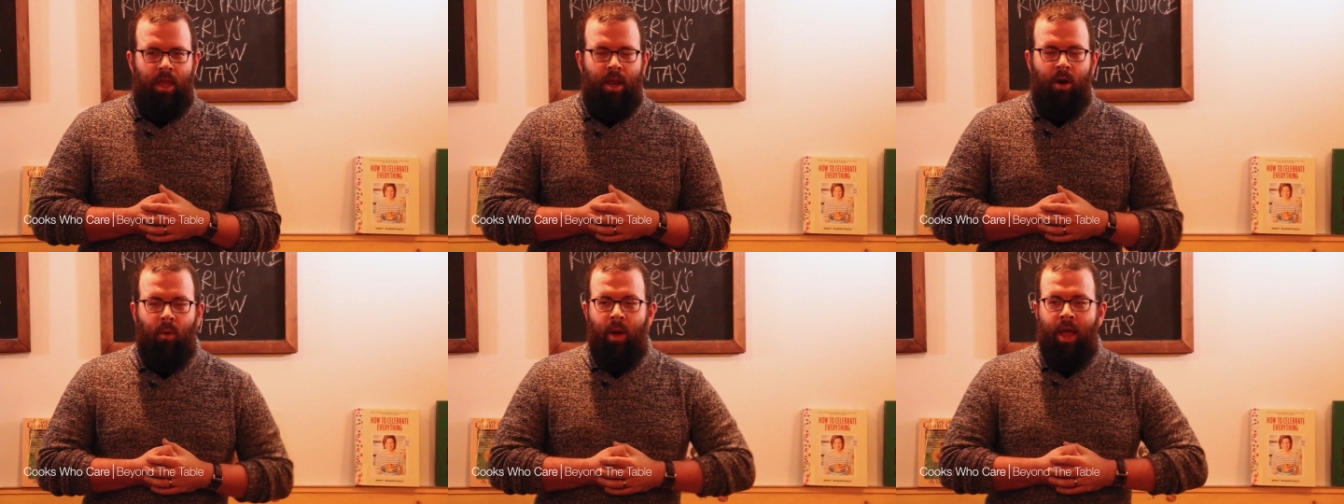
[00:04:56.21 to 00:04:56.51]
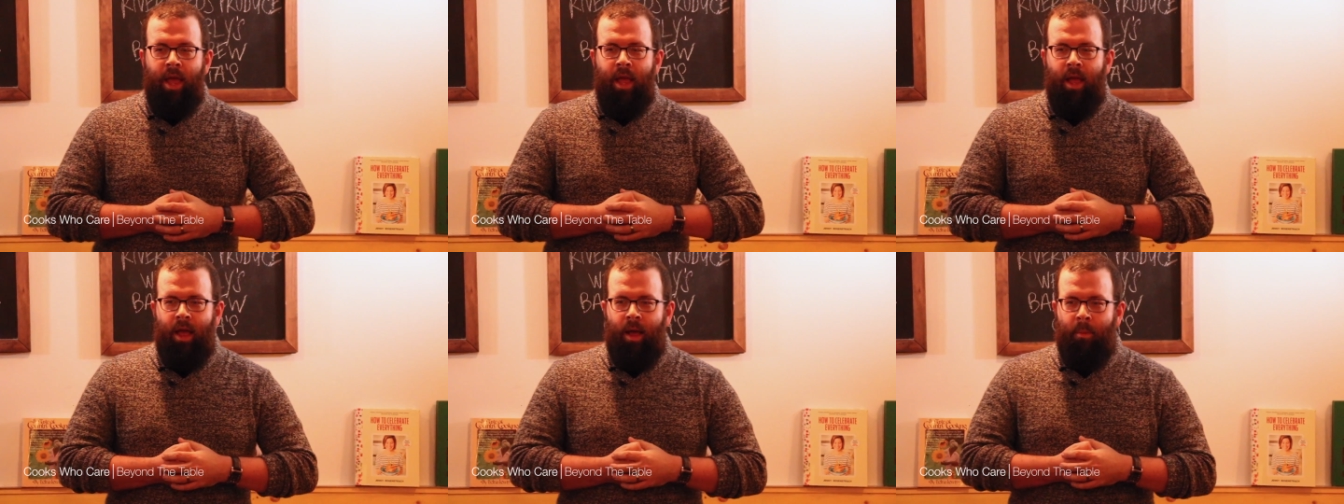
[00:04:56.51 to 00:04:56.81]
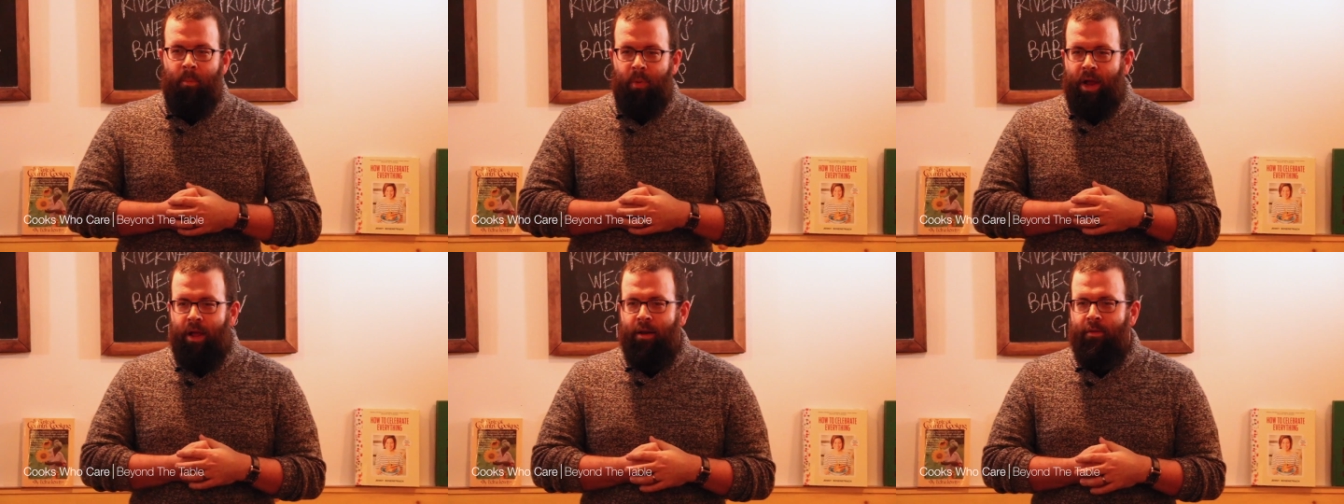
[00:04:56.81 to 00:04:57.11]
in a way,
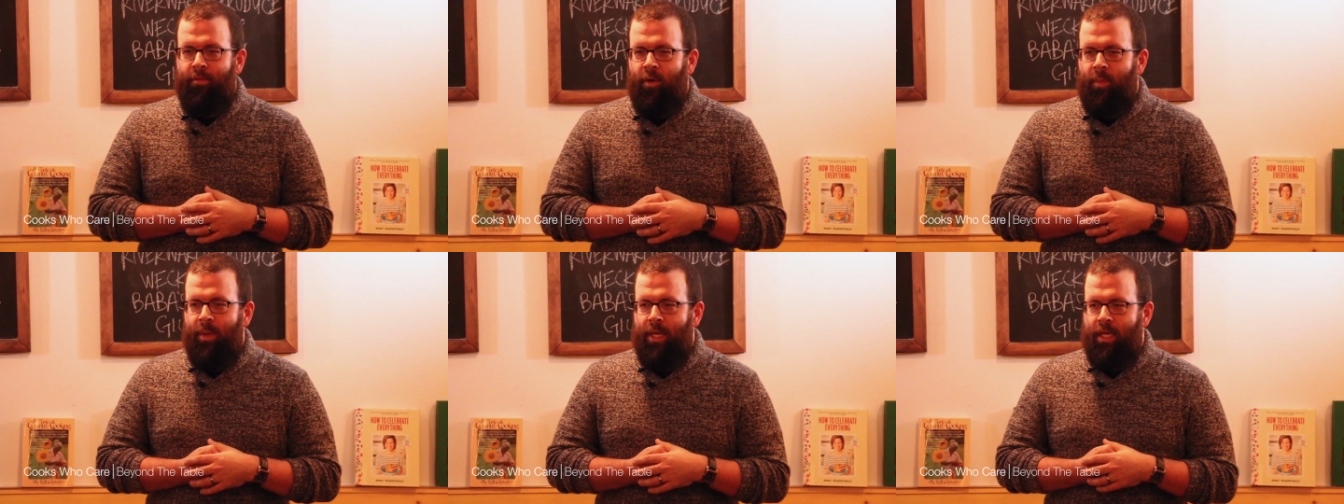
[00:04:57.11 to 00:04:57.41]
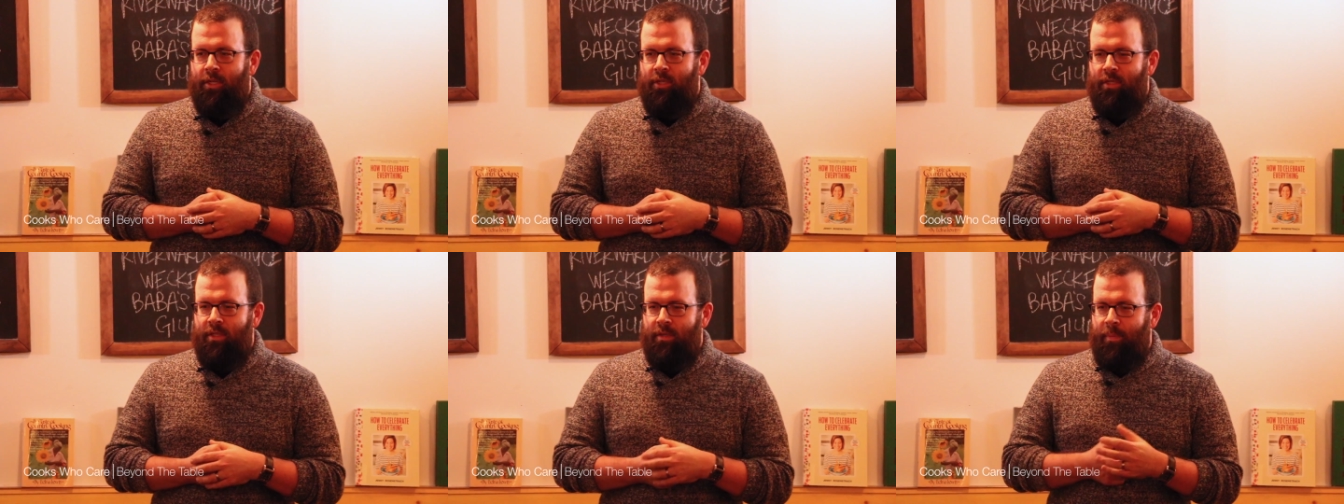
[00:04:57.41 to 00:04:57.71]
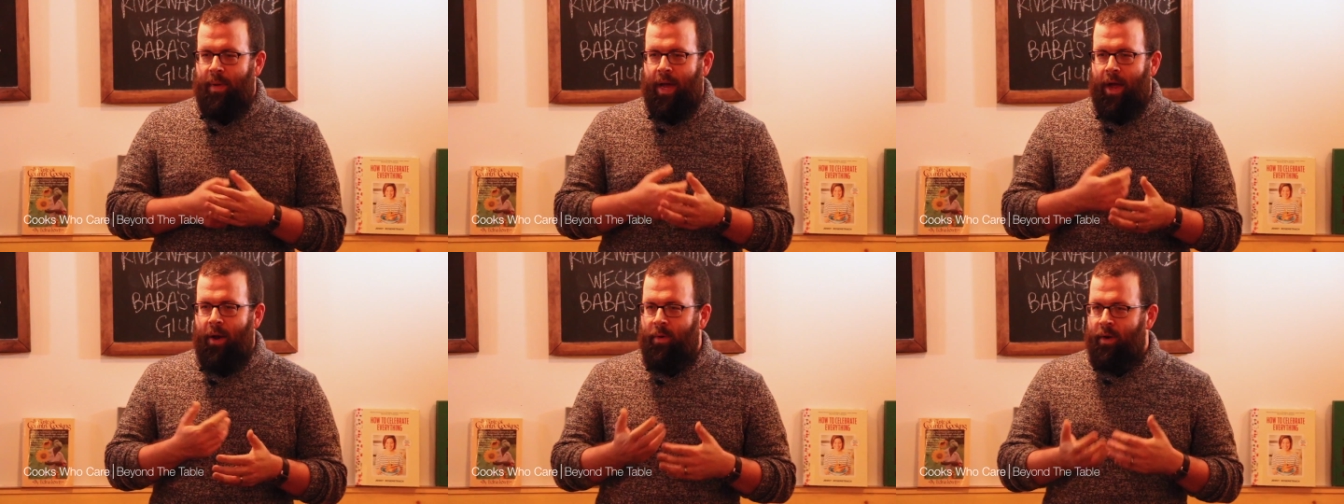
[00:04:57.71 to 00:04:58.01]
I'm proud of her because she's
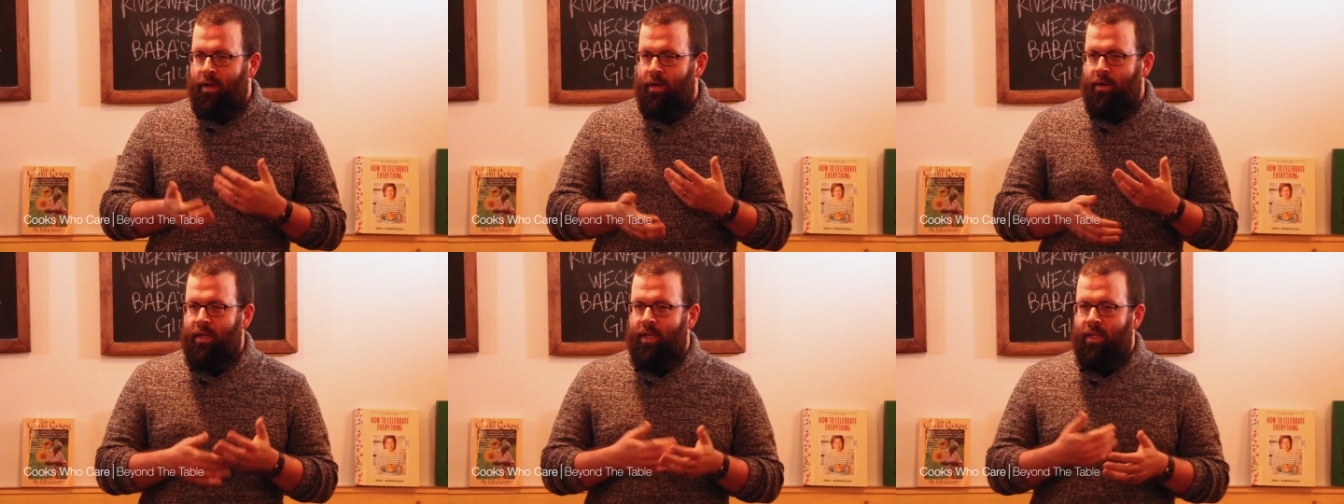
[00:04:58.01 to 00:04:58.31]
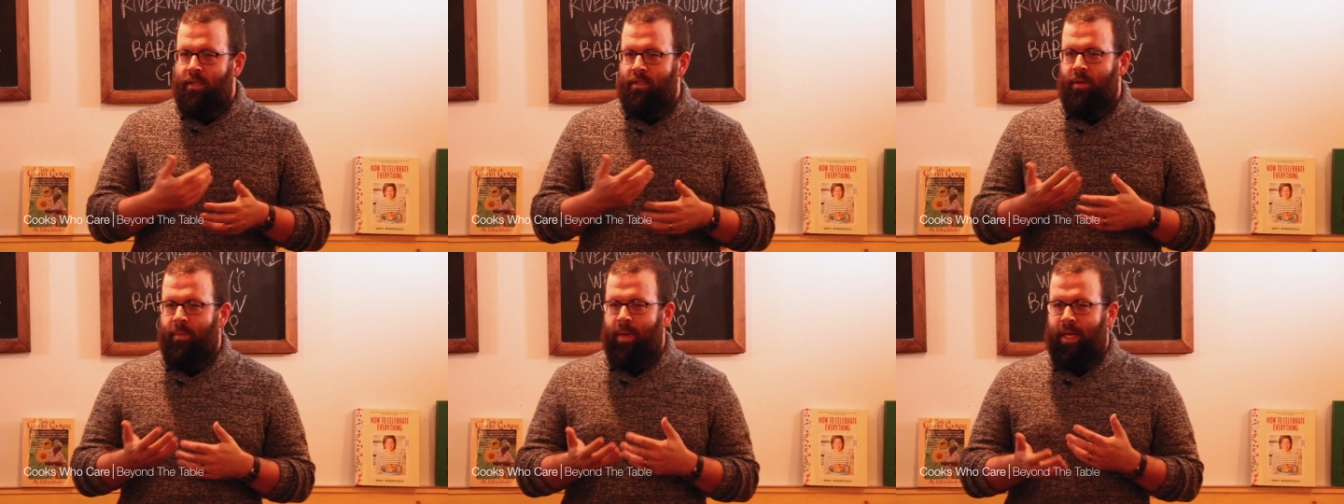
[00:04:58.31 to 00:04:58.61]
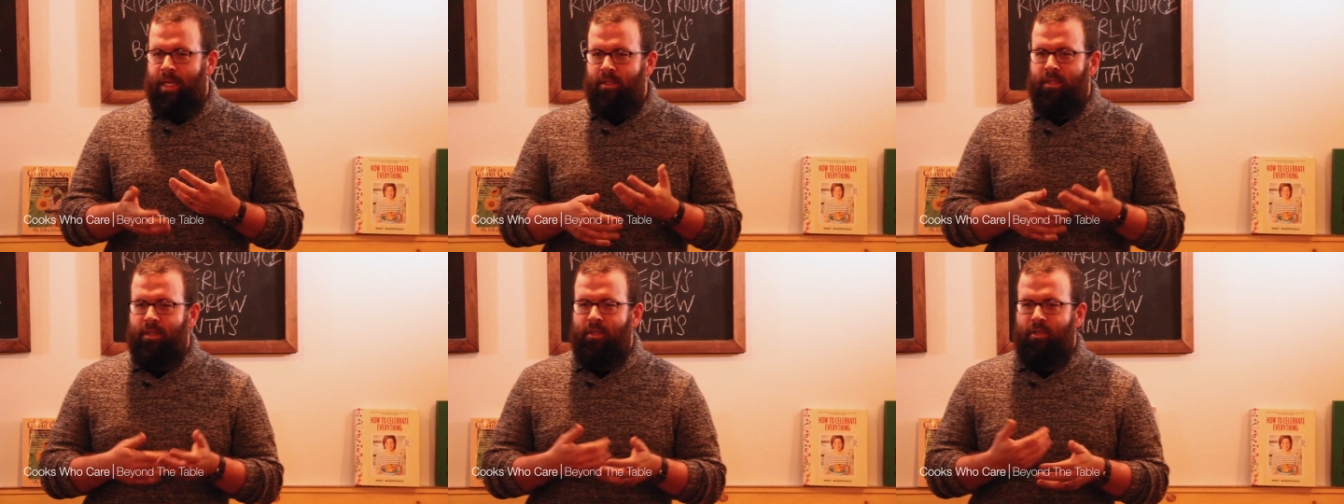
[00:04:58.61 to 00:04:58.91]
empowering her kids to
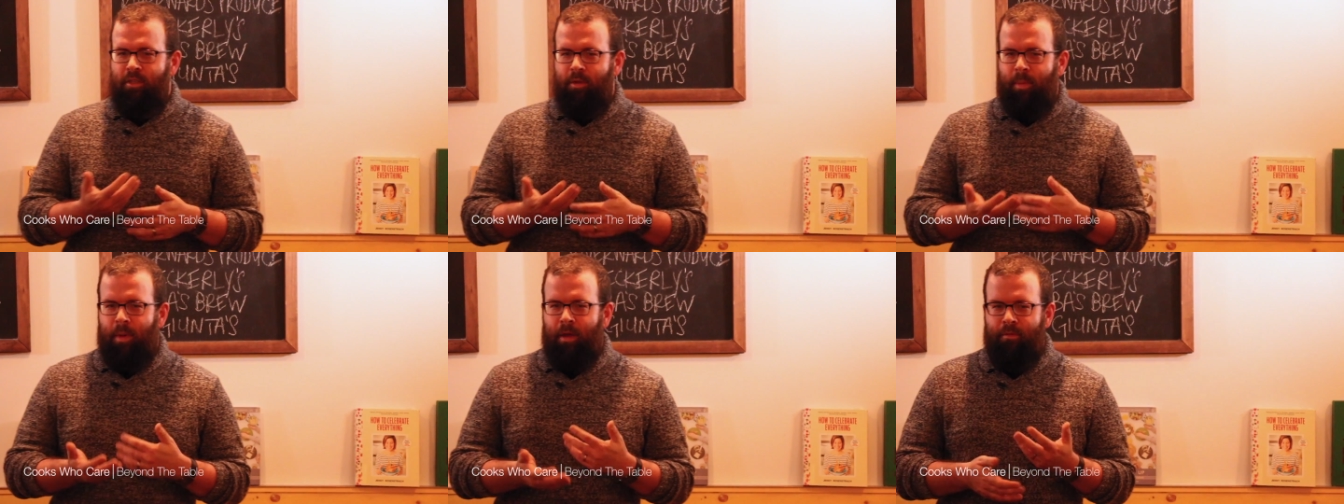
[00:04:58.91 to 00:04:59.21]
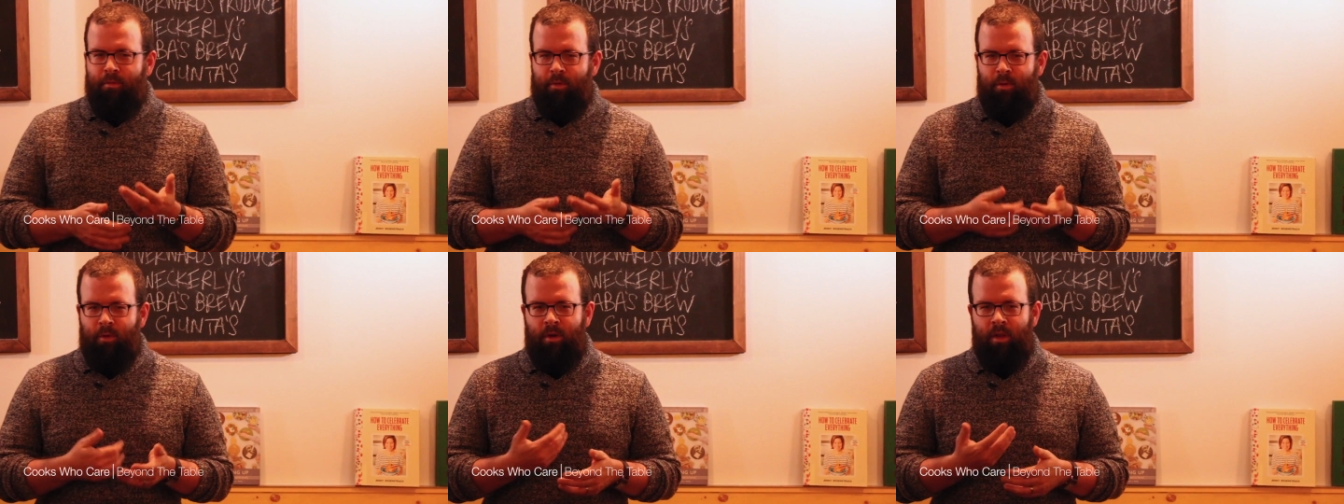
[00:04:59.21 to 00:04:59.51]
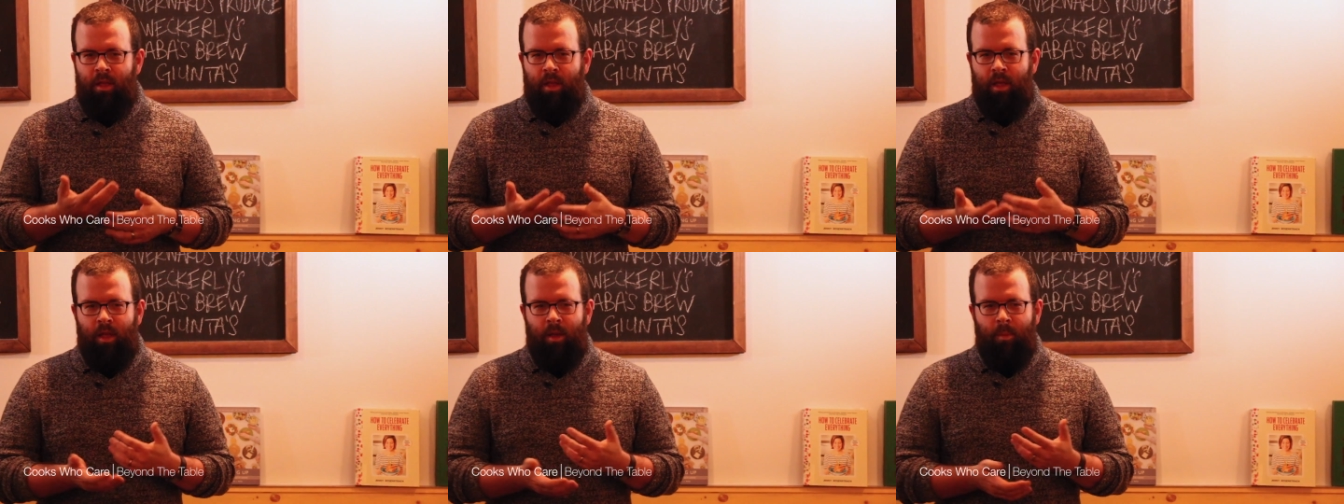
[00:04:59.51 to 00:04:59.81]
make decisions about food,